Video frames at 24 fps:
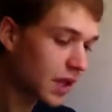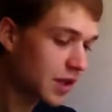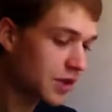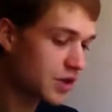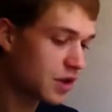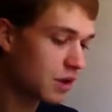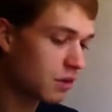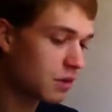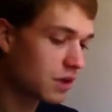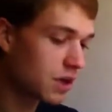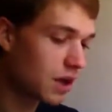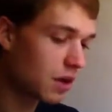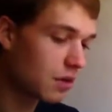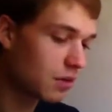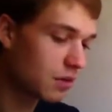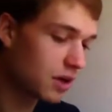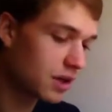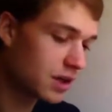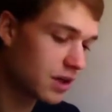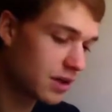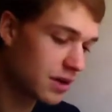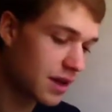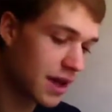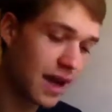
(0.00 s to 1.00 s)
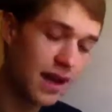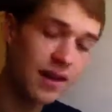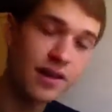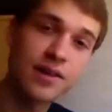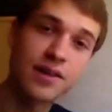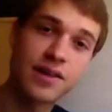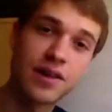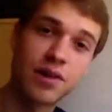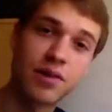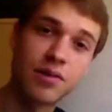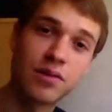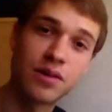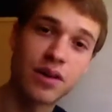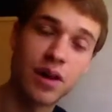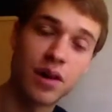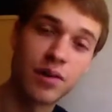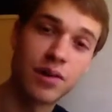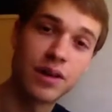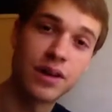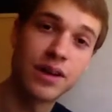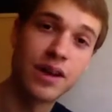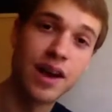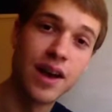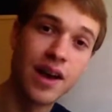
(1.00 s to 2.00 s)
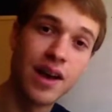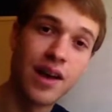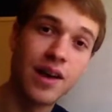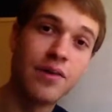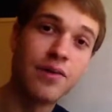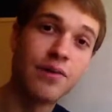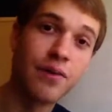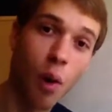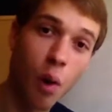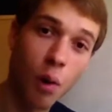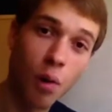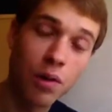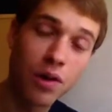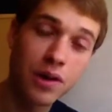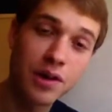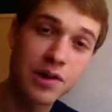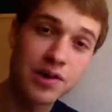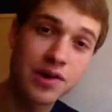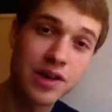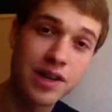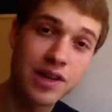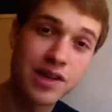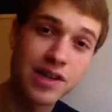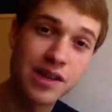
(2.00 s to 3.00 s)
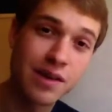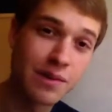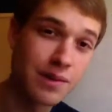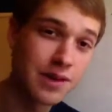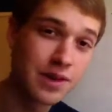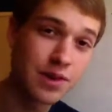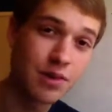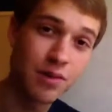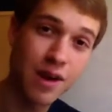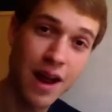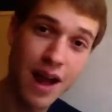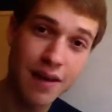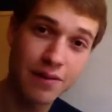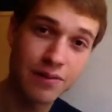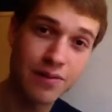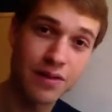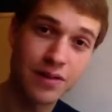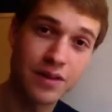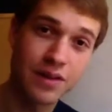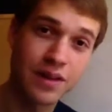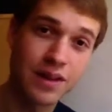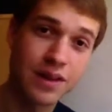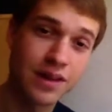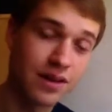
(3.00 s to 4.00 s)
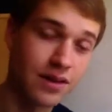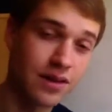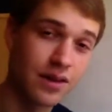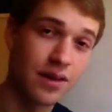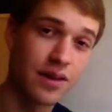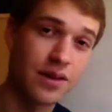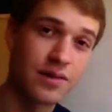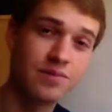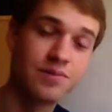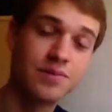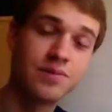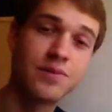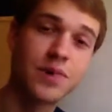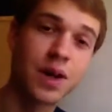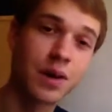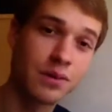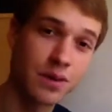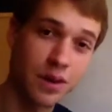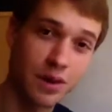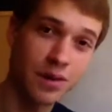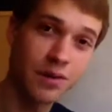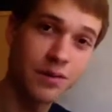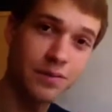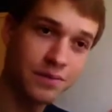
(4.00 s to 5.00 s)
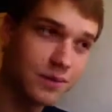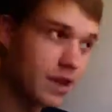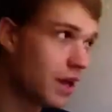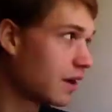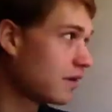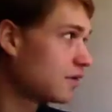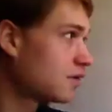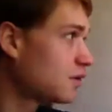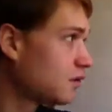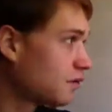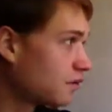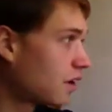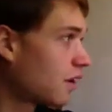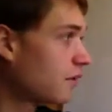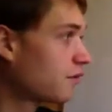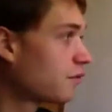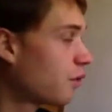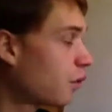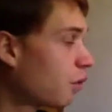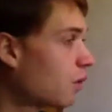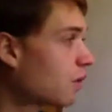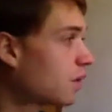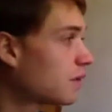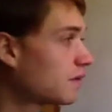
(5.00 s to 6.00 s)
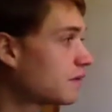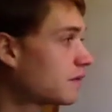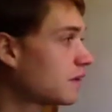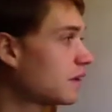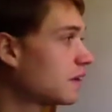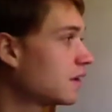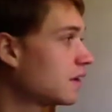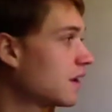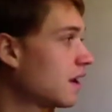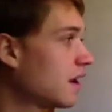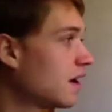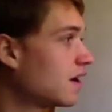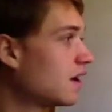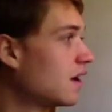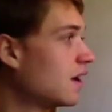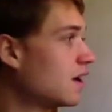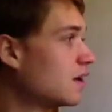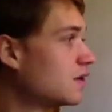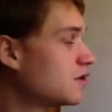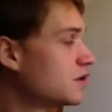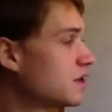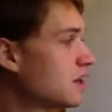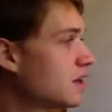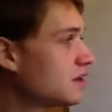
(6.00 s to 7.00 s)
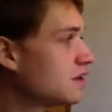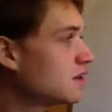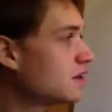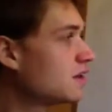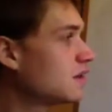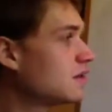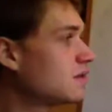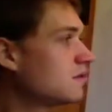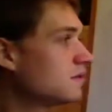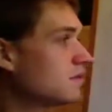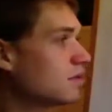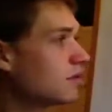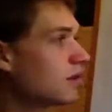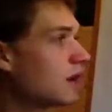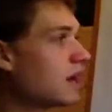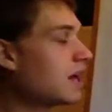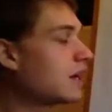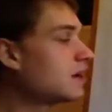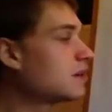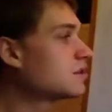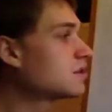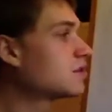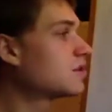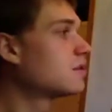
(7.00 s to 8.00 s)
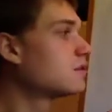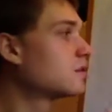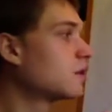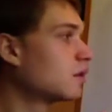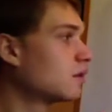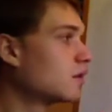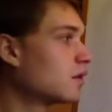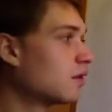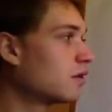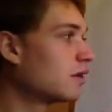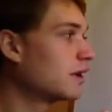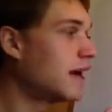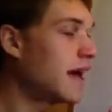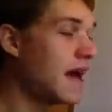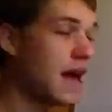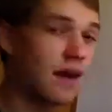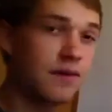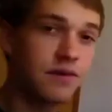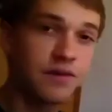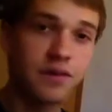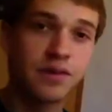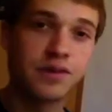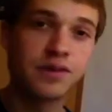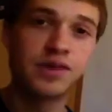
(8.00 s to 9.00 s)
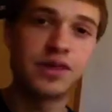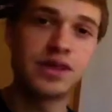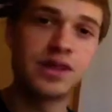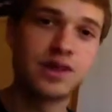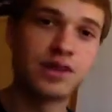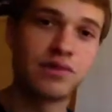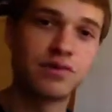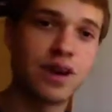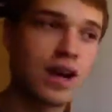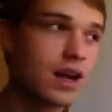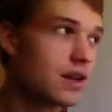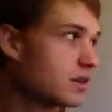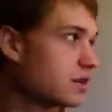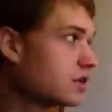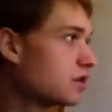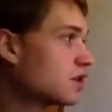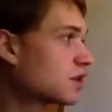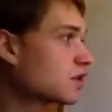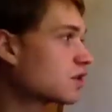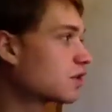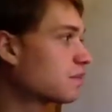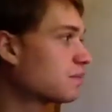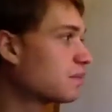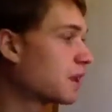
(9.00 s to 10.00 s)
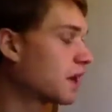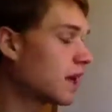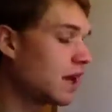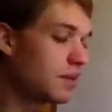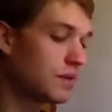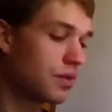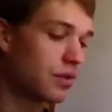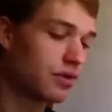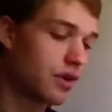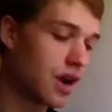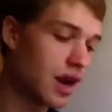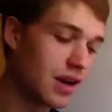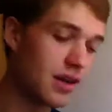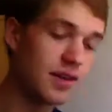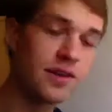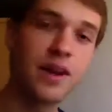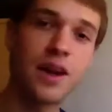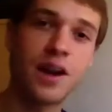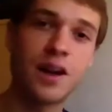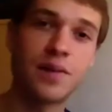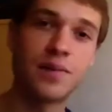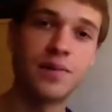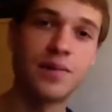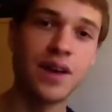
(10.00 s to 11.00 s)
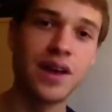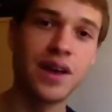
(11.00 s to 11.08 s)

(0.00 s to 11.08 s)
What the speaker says: So we don't want to do that. Don't load it forward of the CG limits or after the, don't load it, too far forward of the CG range. Don't load it after the CG range. Just keep it right in there.